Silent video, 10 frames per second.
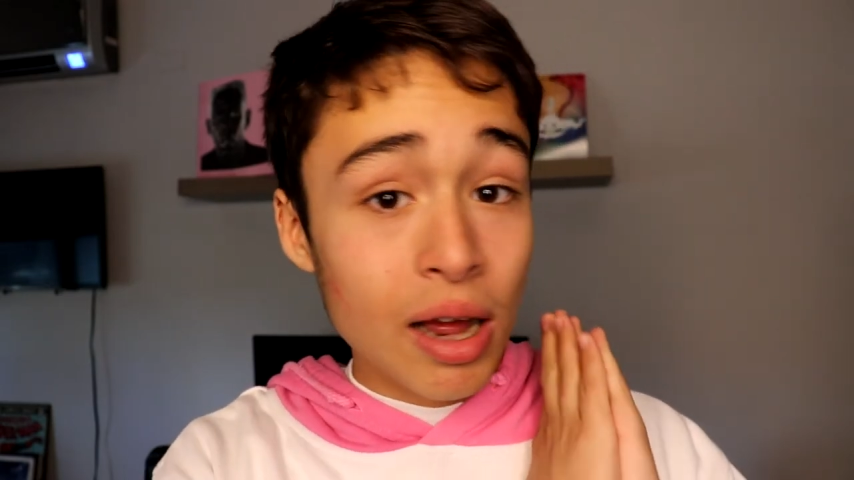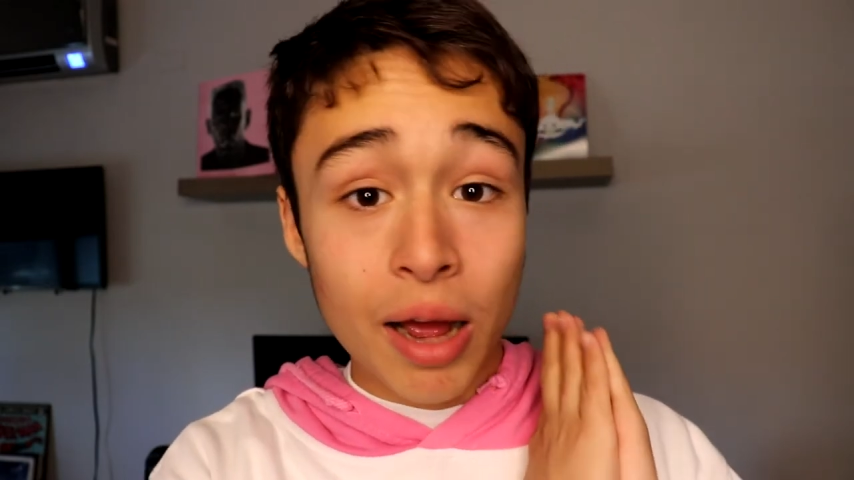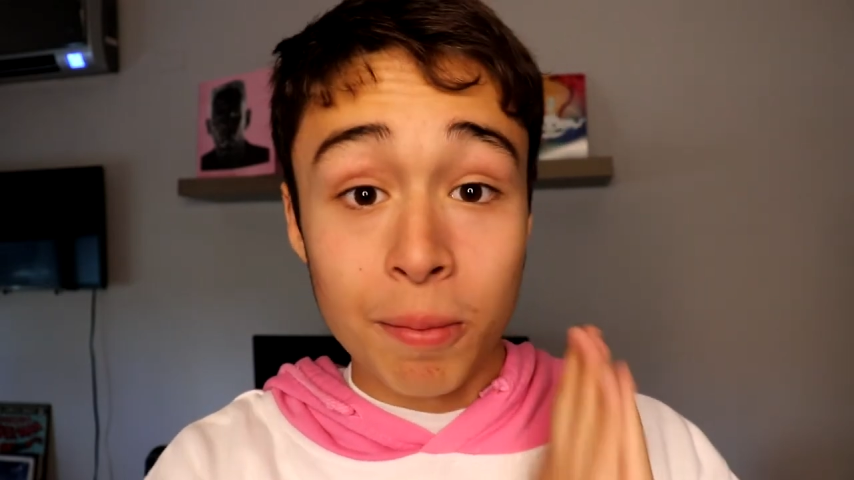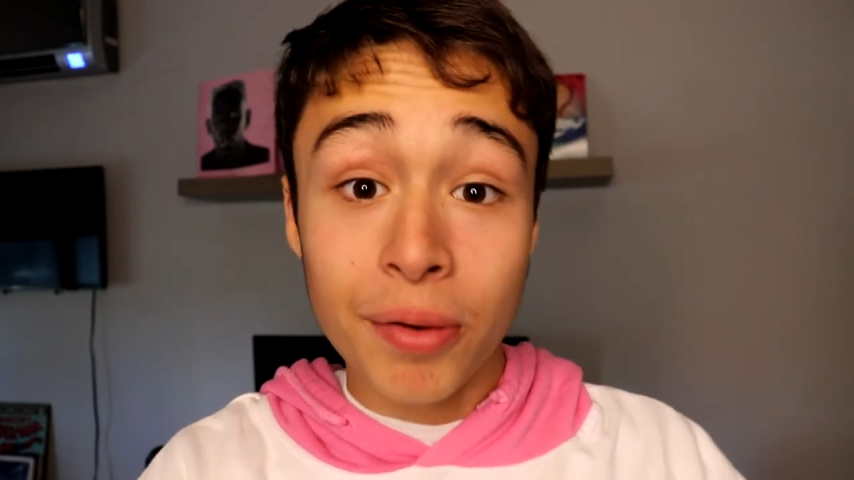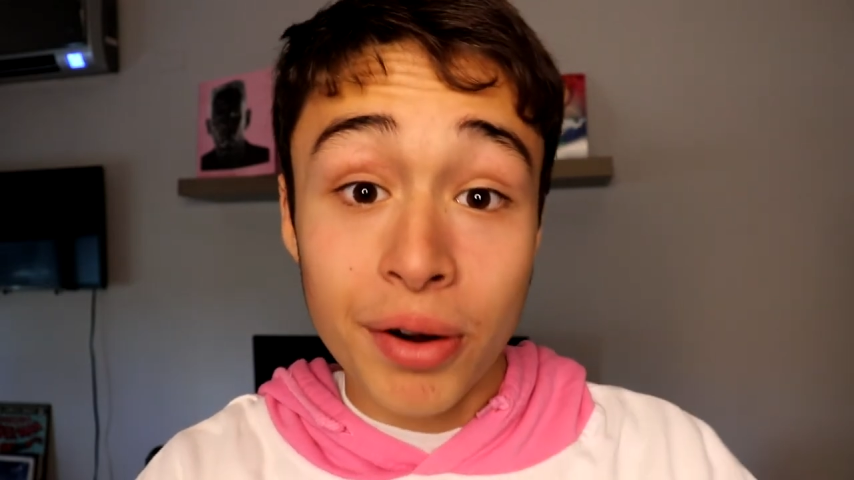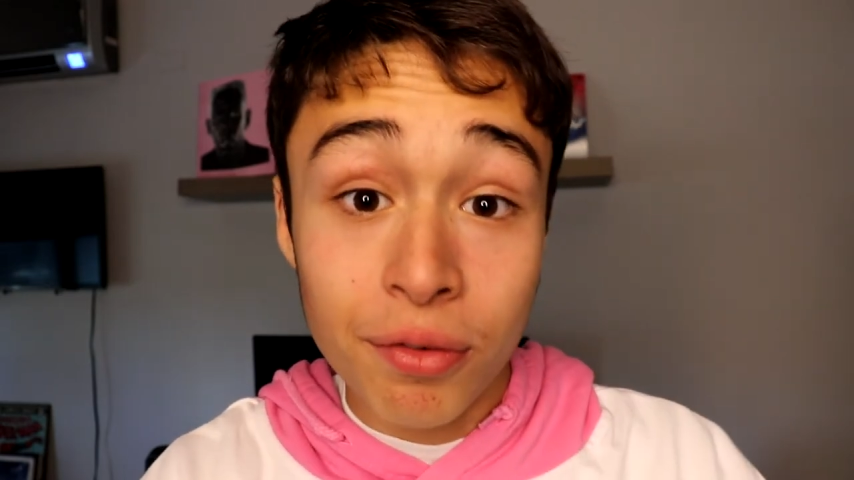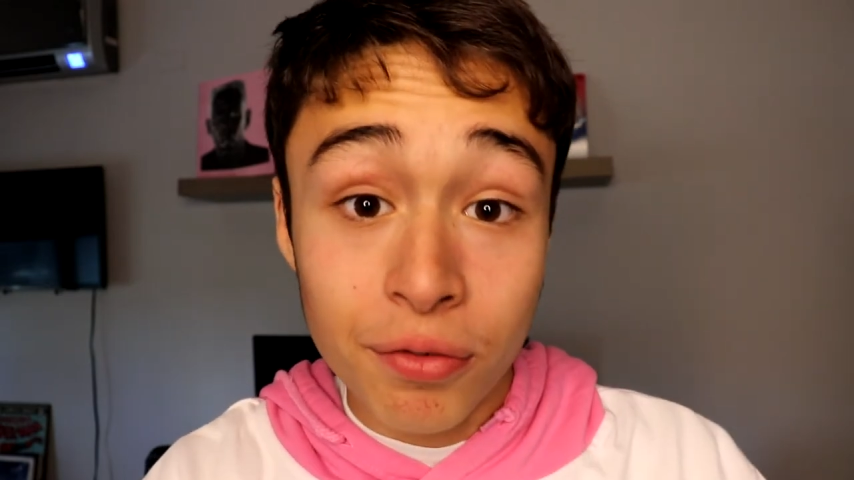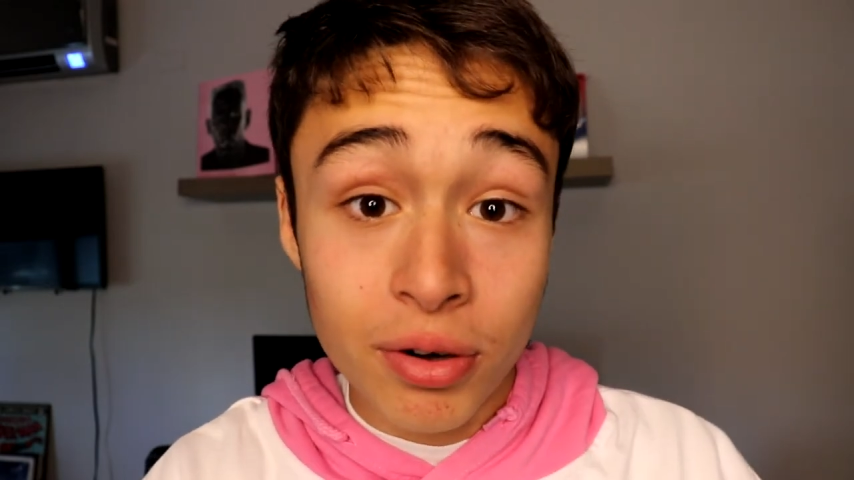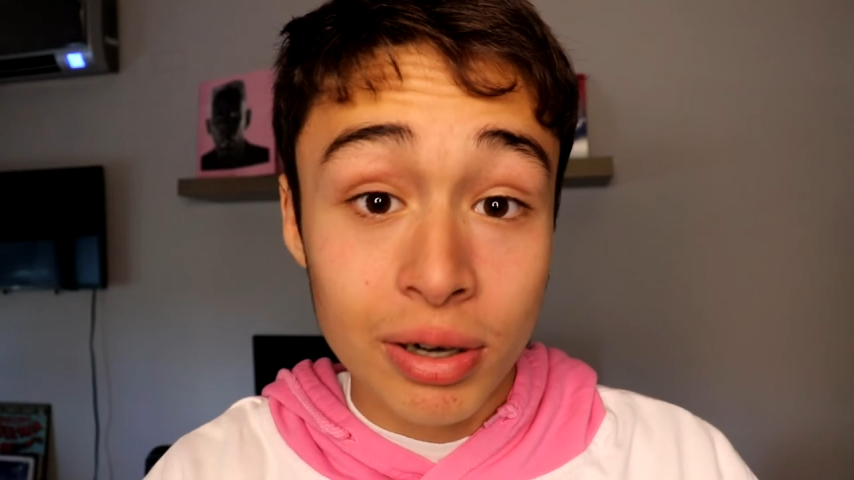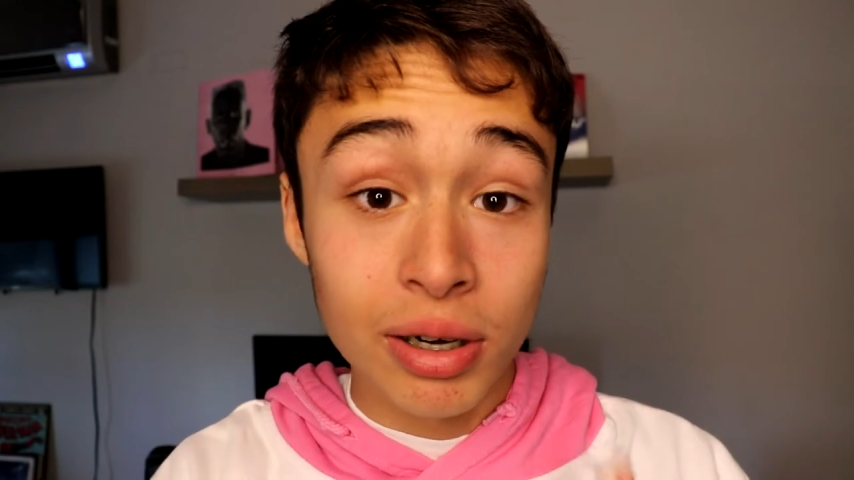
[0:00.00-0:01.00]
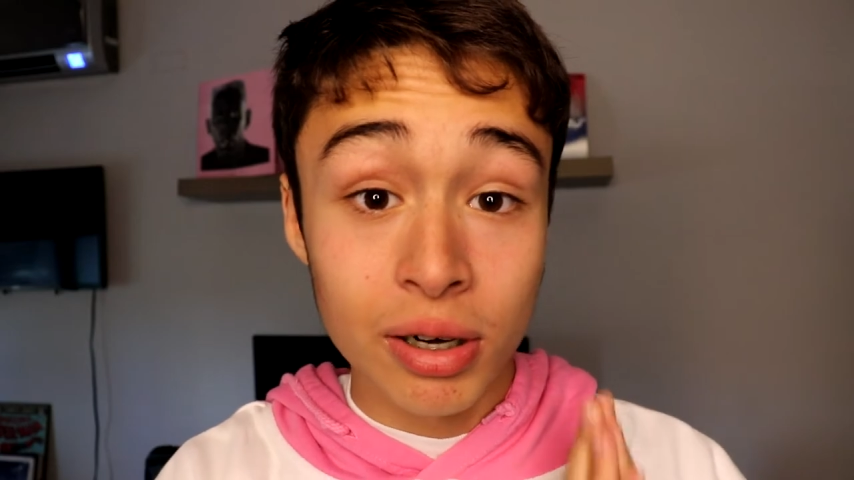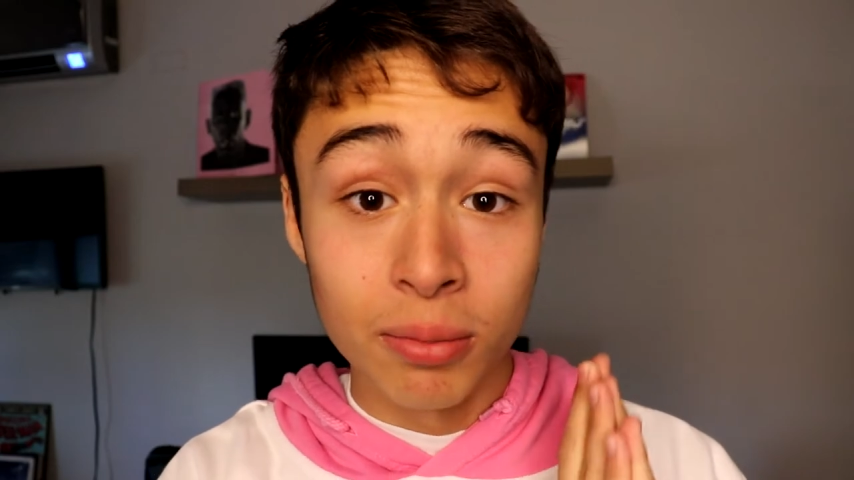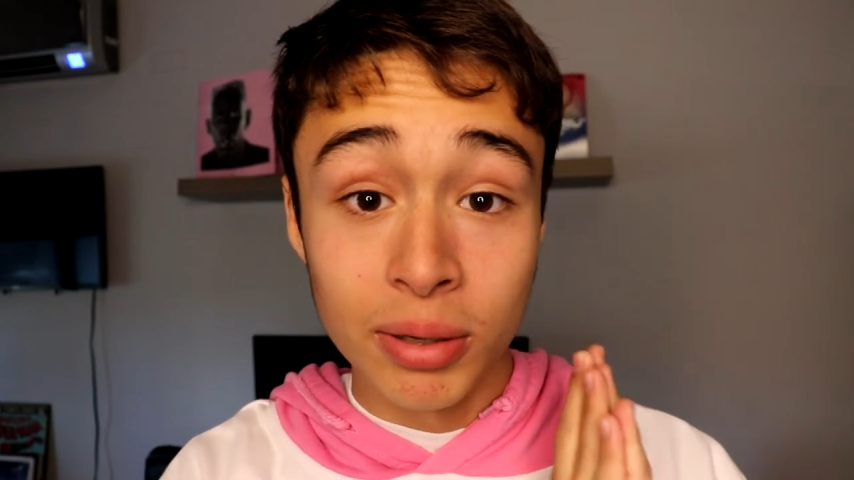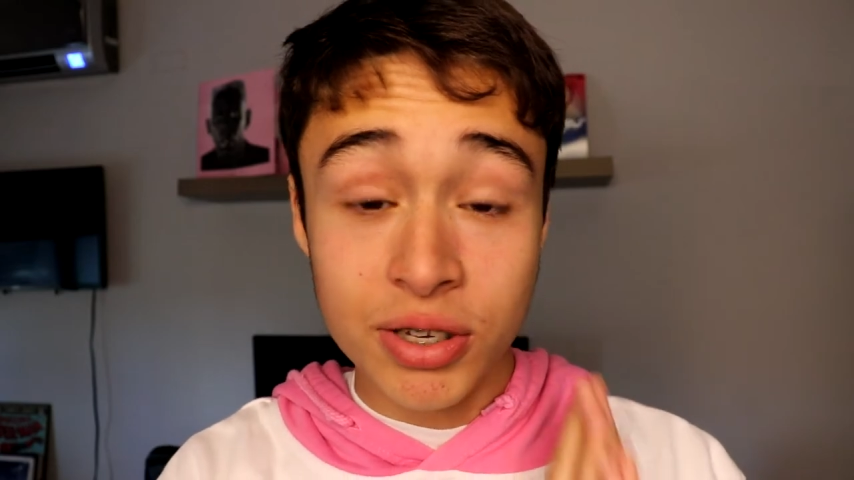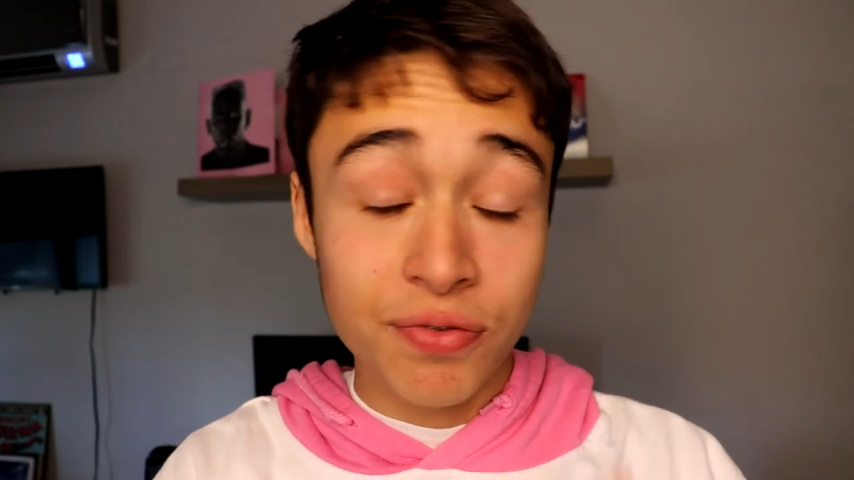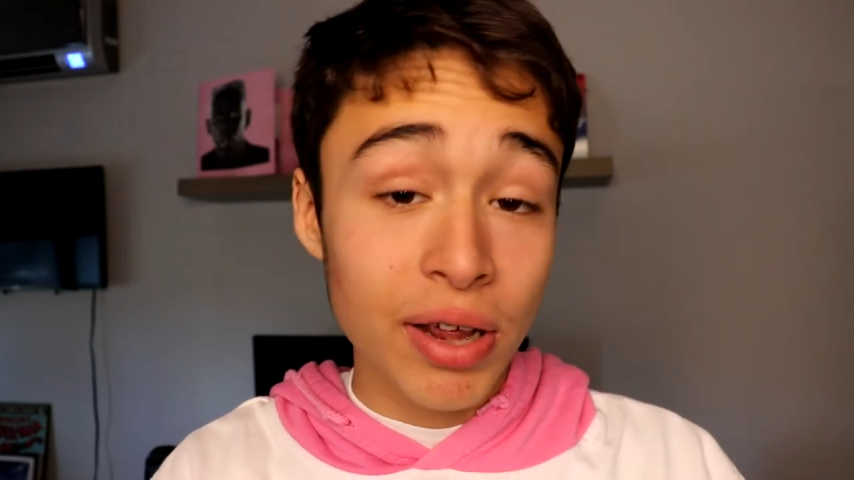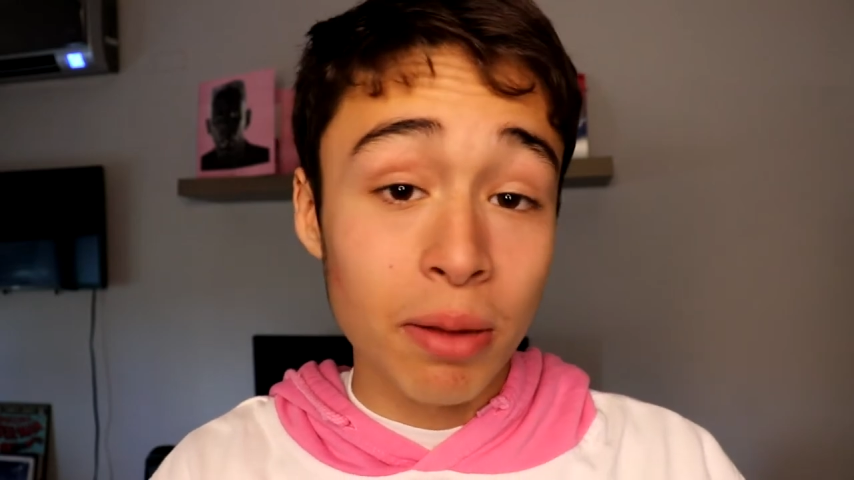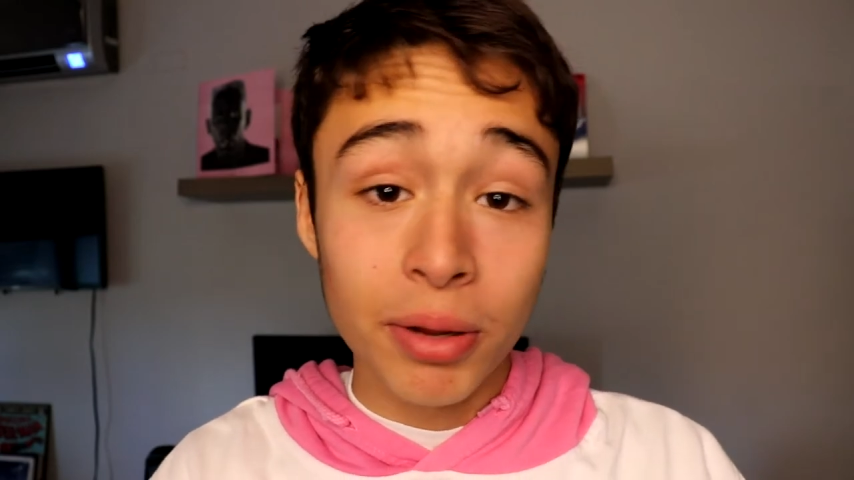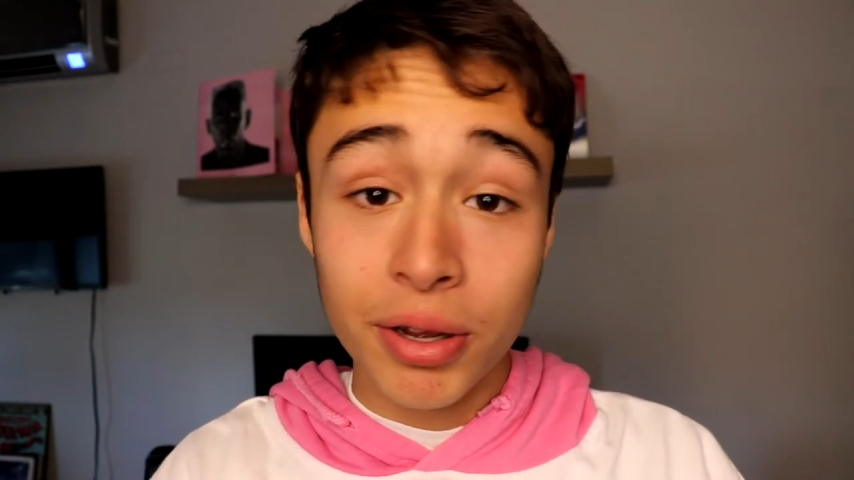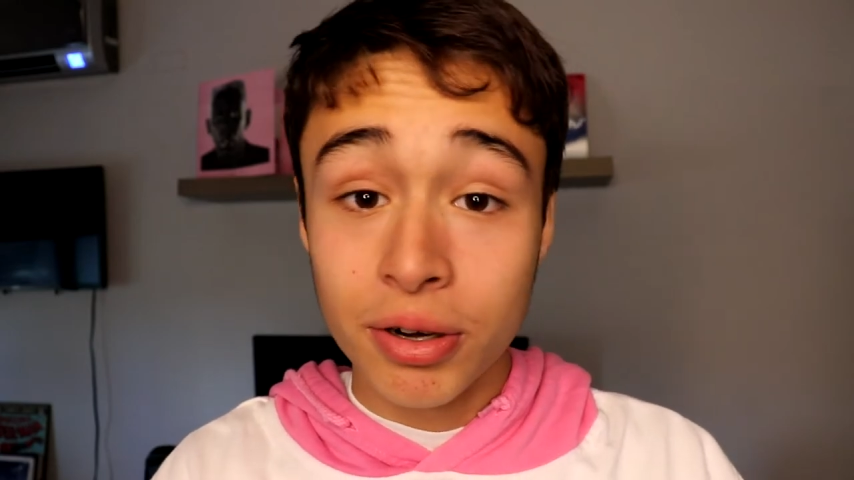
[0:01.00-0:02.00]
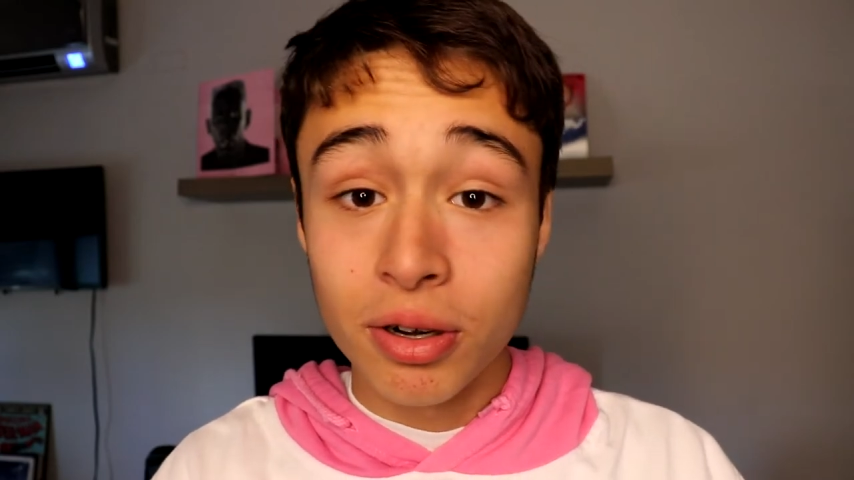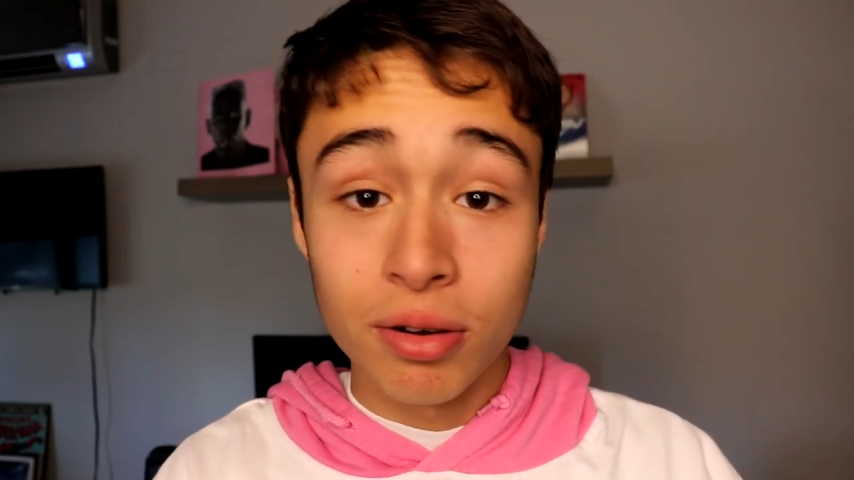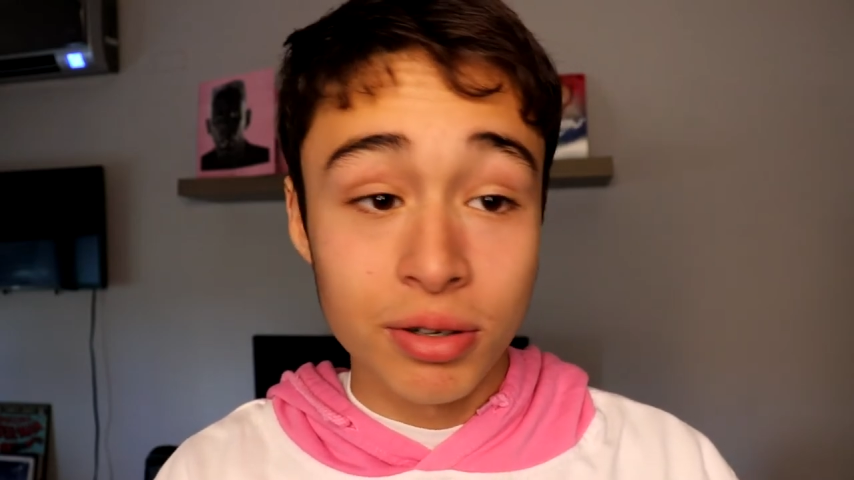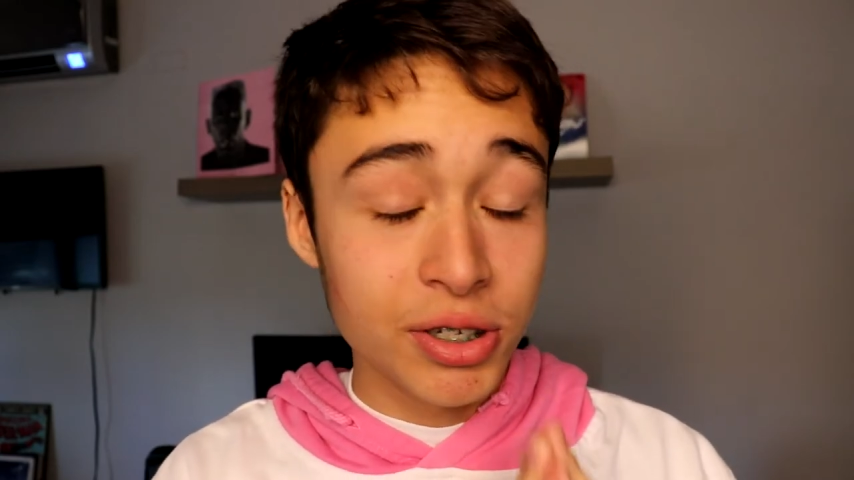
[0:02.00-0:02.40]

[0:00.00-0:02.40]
I'm praying for his family and all,